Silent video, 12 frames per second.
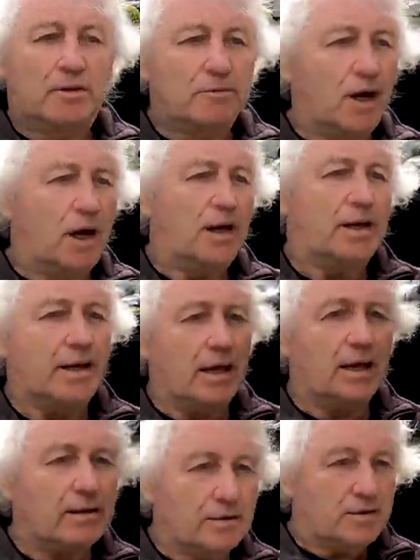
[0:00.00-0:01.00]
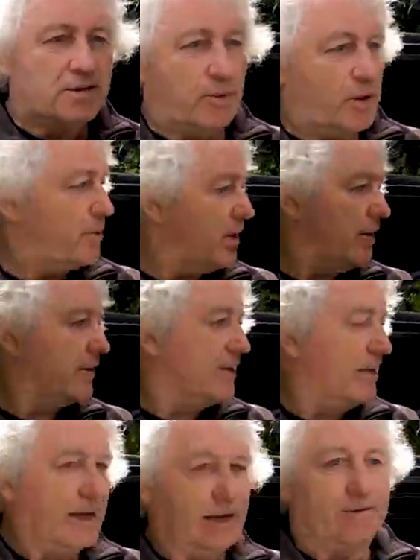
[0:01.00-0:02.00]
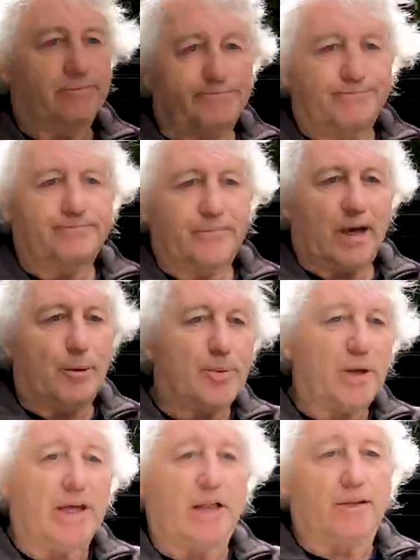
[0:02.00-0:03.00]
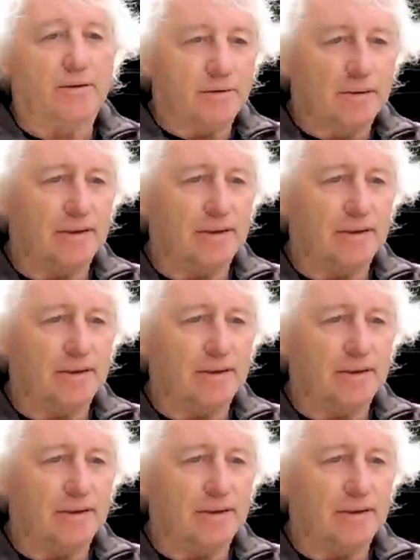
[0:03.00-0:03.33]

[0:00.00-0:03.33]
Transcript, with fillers: Right, so where are we going now? Up a hill.